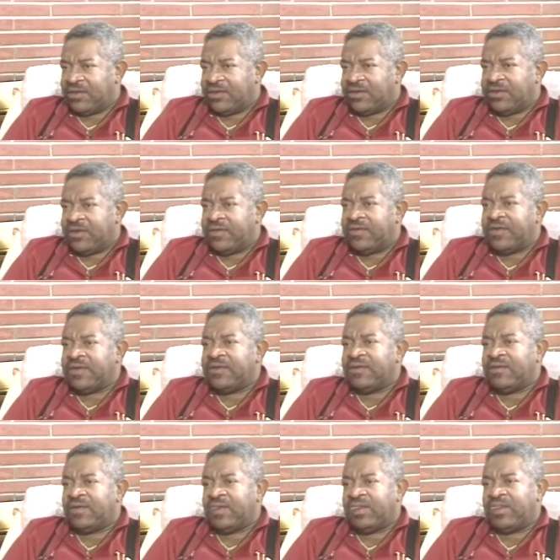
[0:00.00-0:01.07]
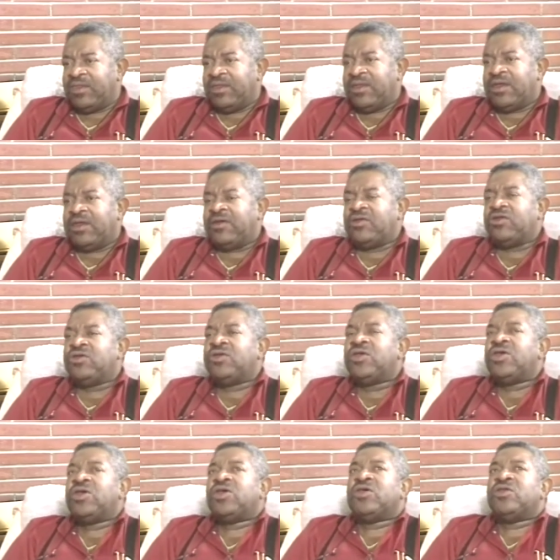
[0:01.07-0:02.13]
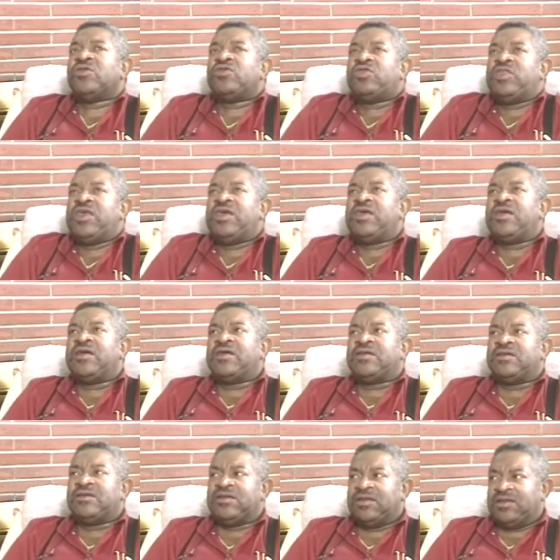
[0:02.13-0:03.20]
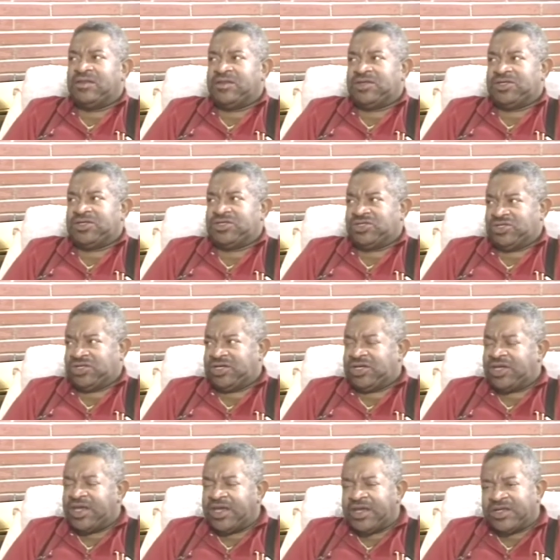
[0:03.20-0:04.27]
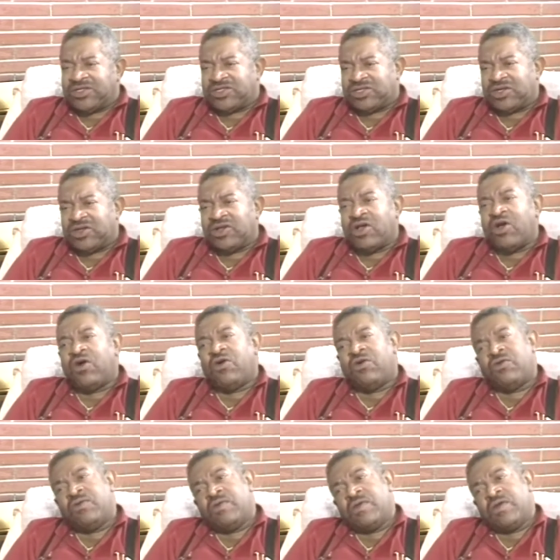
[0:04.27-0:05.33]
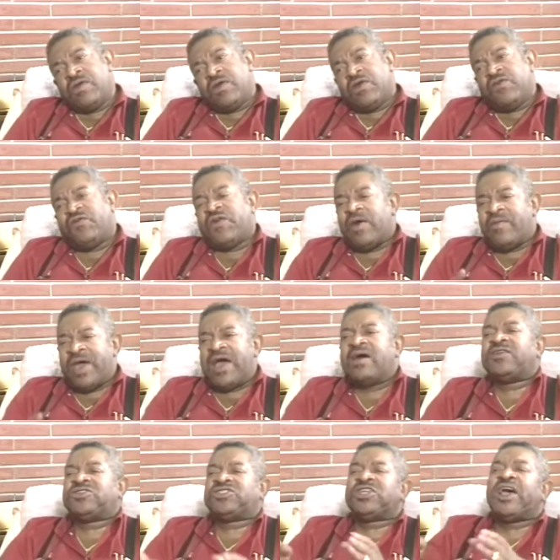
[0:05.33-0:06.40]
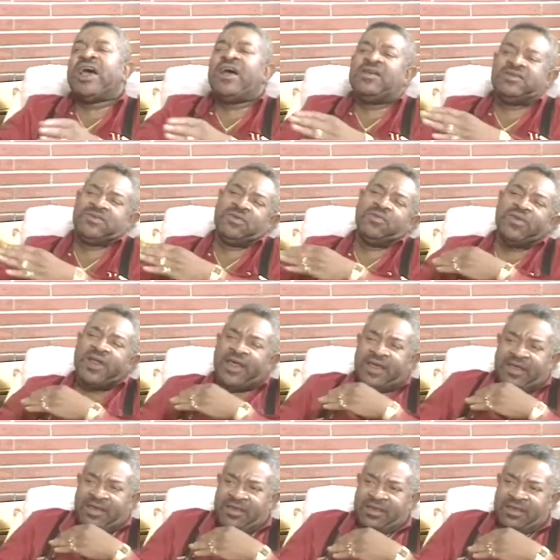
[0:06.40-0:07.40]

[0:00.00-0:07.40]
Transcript: You hear me? And then the kids could go from house to house and play.